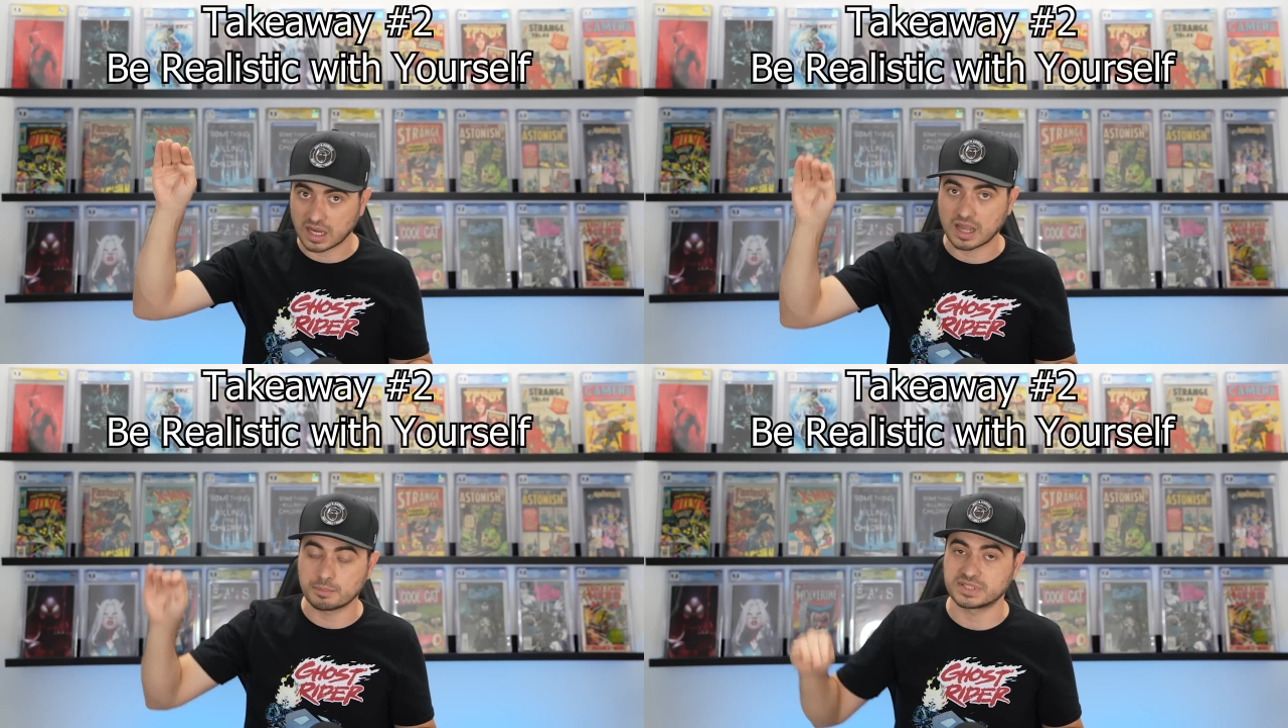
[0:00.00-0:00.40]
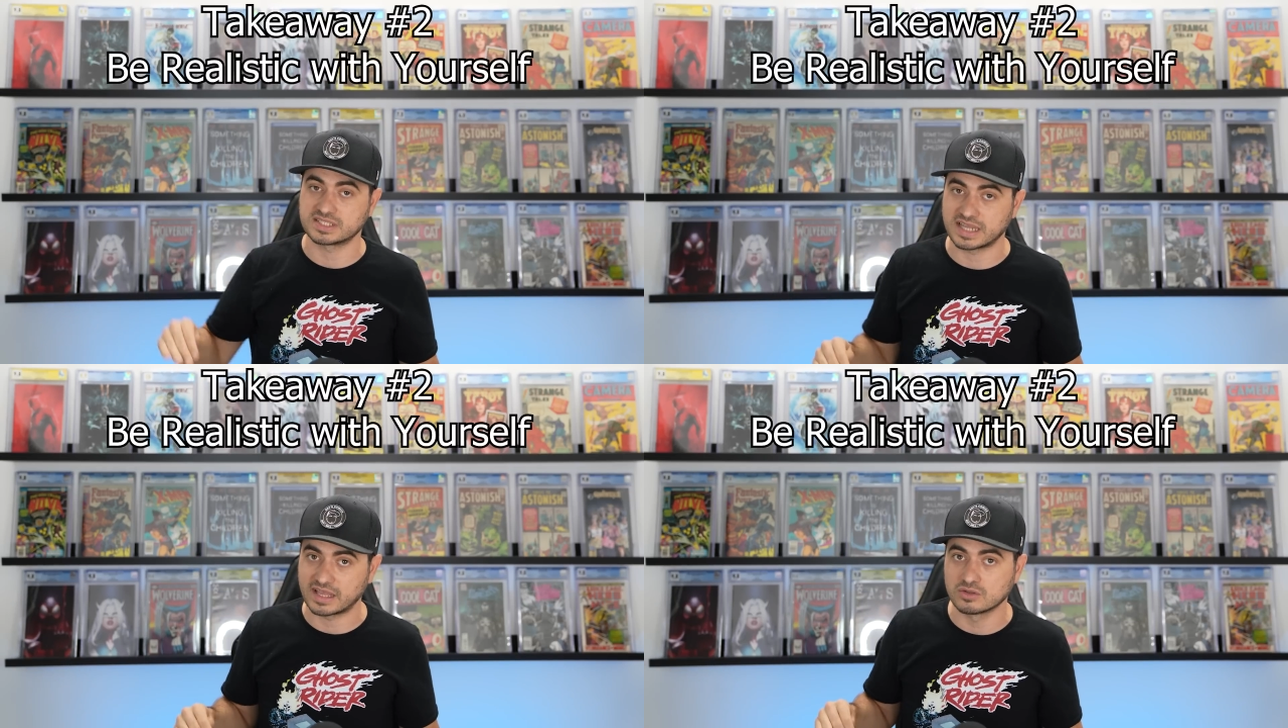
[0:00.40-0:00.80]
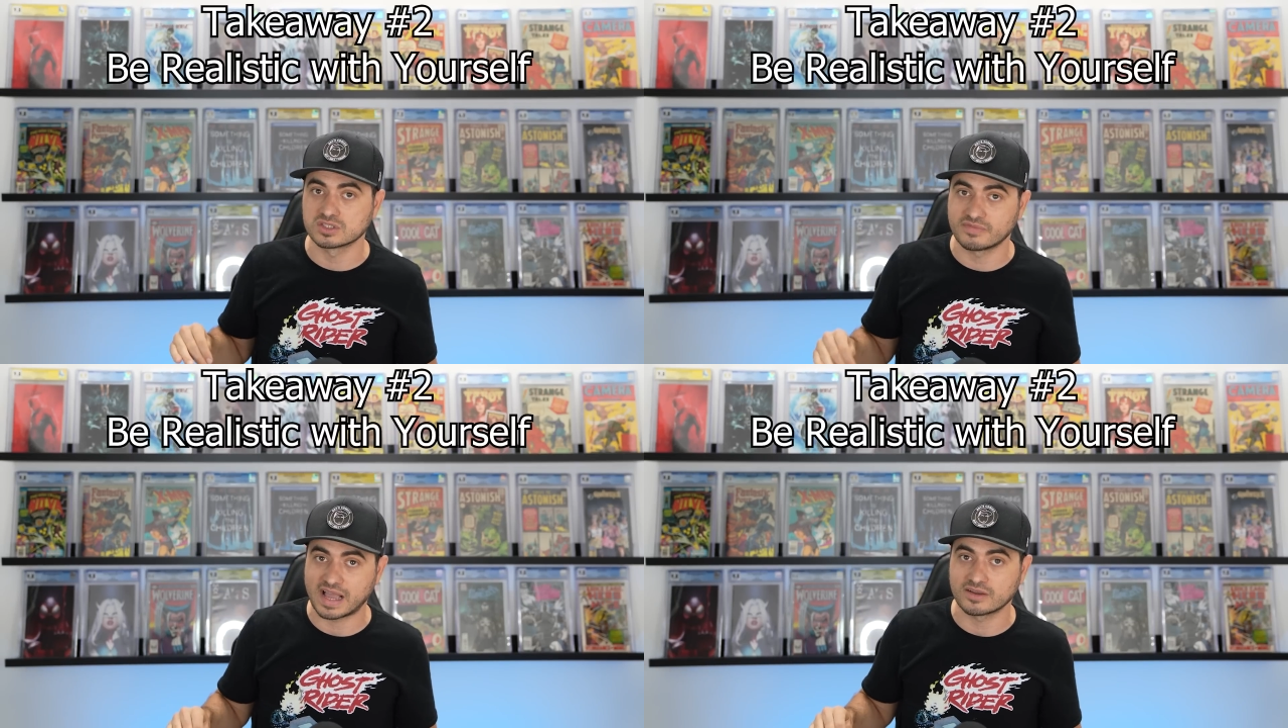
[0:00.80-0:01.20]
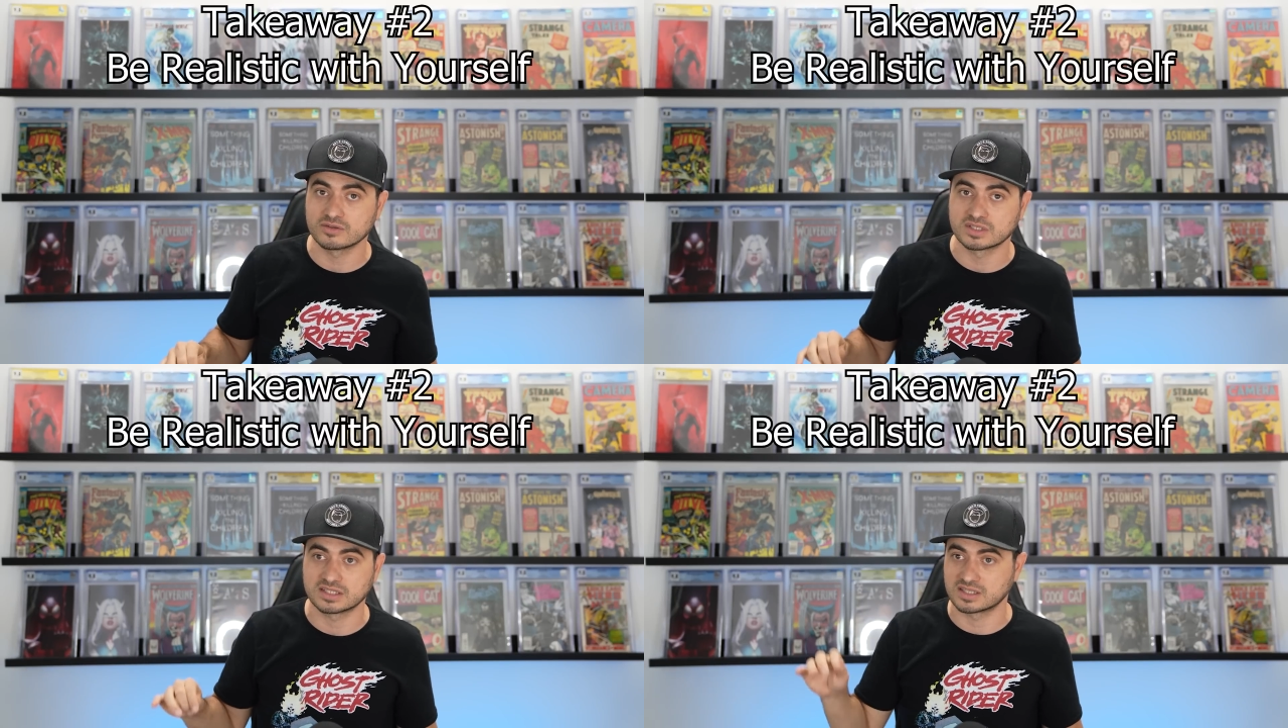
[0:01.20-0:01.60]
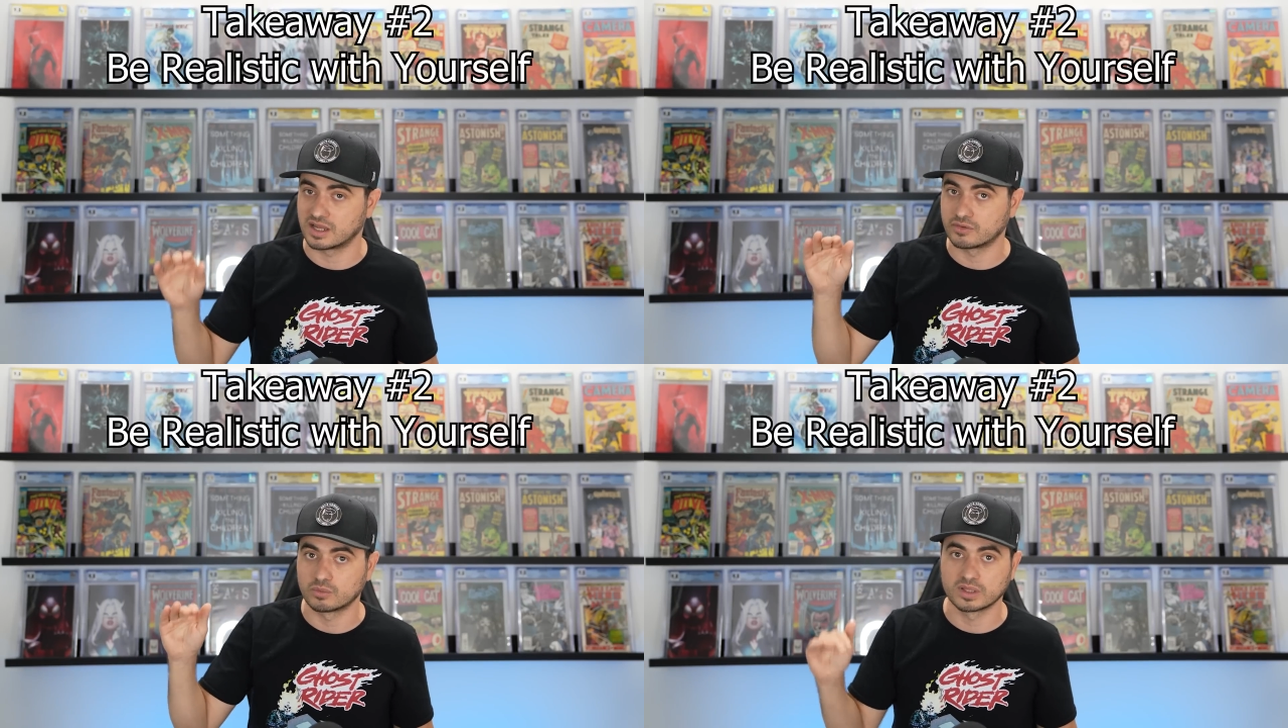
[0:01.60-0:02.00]
up sales values. That's
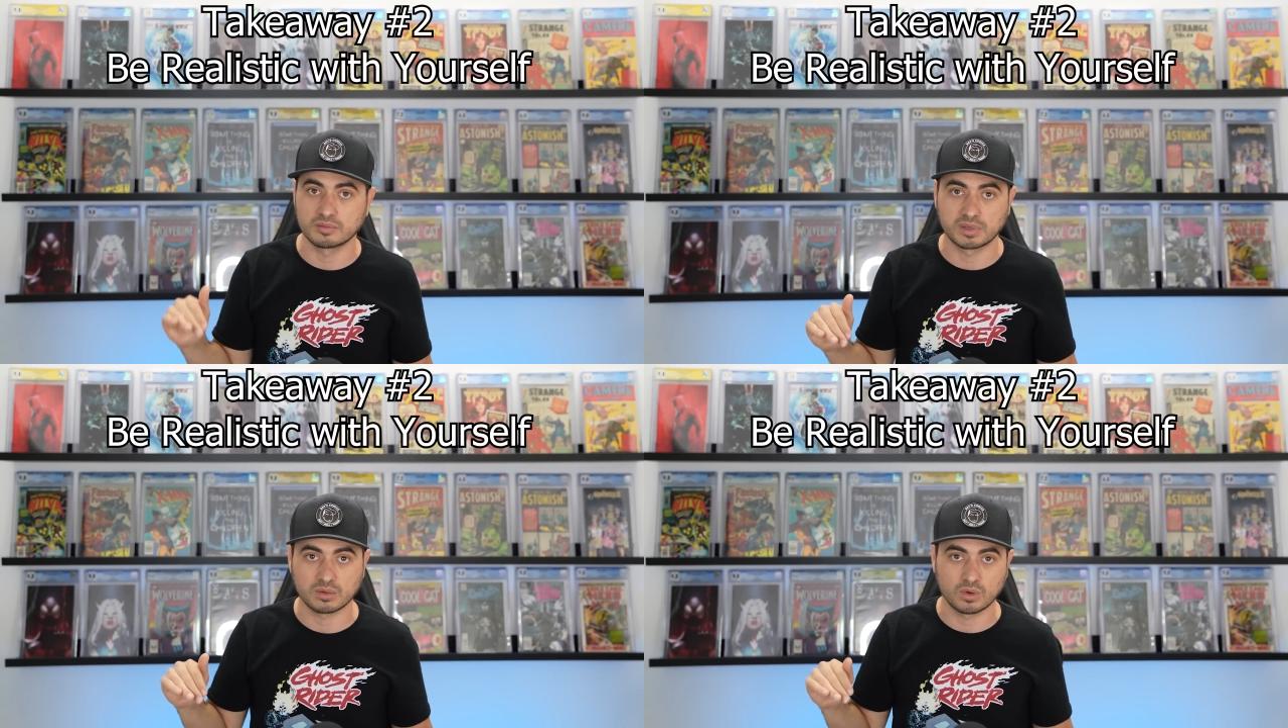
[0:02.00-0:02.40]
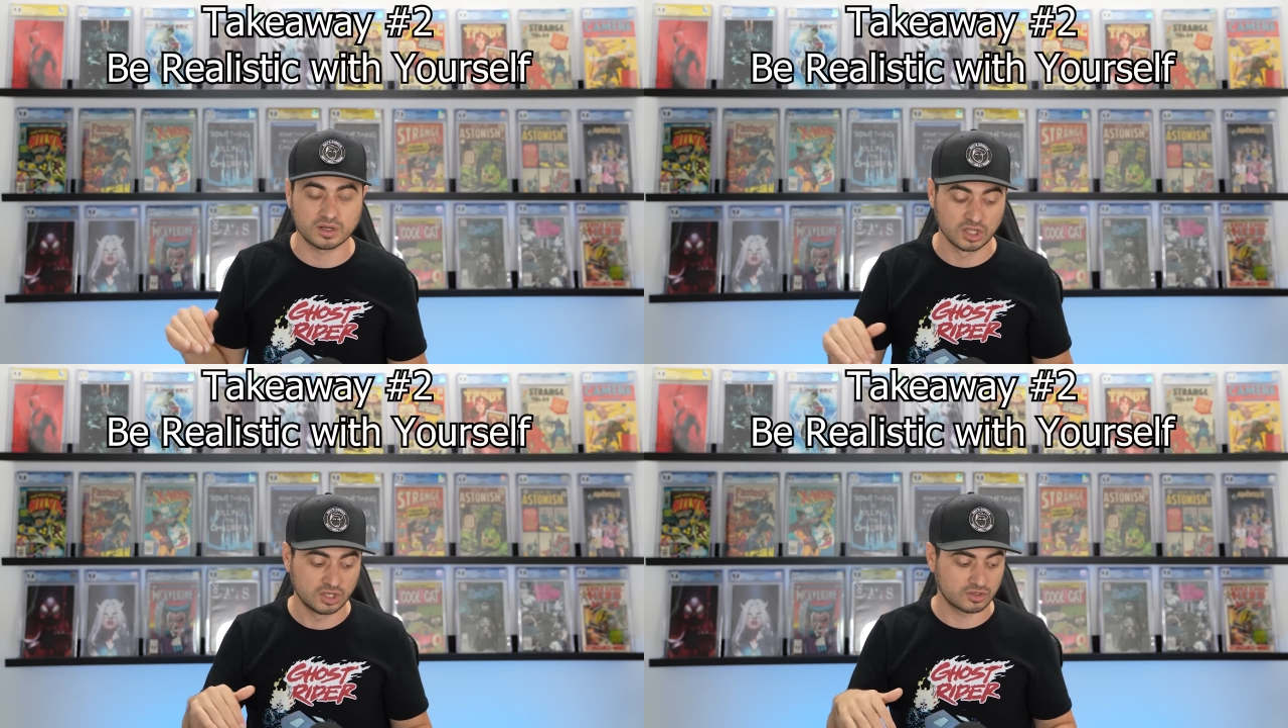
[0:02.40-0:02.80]
another really big one.